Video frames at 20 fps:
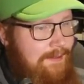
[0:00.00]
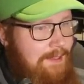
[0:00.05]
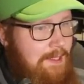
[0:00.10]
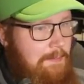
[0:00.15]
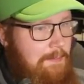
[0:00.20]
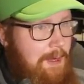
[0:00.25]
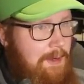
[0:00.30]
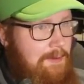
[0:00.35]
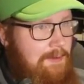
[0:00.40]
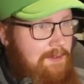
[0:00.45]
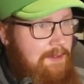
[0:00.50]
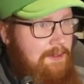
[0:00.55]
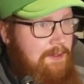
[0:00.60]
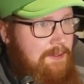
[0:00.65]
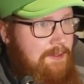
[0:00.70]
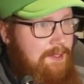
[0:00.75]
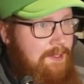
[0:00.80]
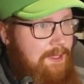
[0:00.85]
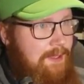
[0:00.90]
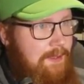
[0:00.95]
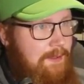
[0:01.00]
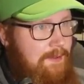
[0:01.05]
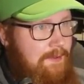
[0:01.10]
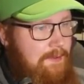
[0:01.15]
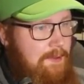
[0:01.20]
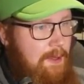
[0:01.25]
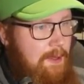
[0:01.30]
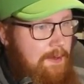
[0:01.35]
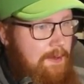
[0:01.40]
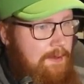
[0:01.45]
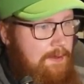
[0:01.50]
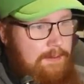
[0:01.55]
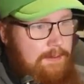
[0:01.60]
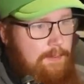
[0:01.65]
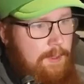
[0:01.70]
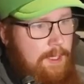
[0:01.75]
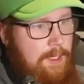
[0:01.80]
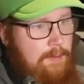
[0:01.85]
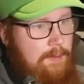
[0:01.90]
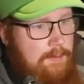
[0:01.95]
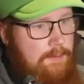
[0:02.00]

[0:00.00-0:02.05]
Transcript: Did Bowser just kill his son? Wow,